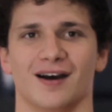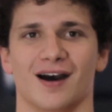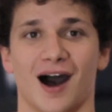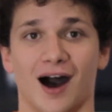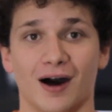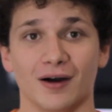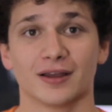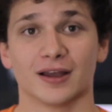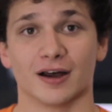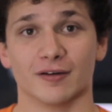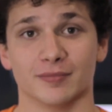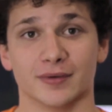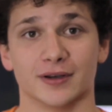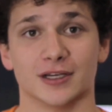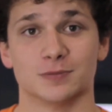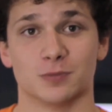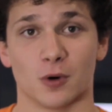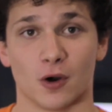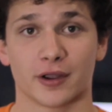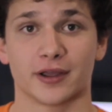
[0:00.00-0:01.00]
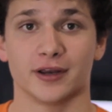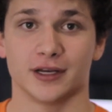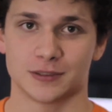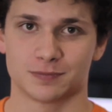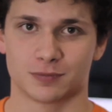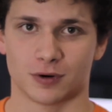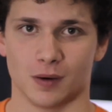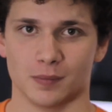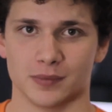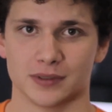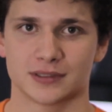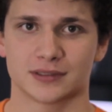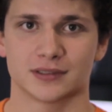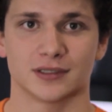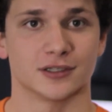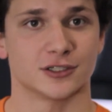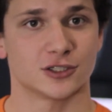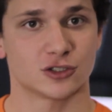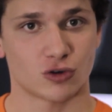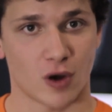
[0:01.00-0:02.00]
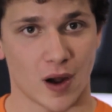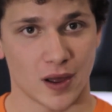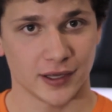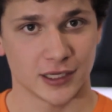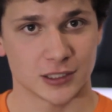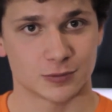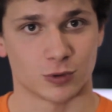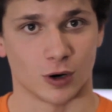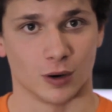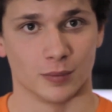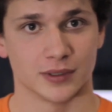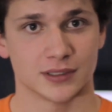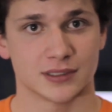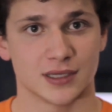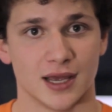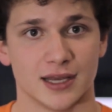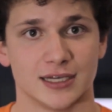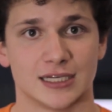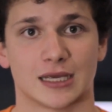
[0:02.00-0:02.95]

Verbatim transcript: Our government has broken its promise, Australia's promise,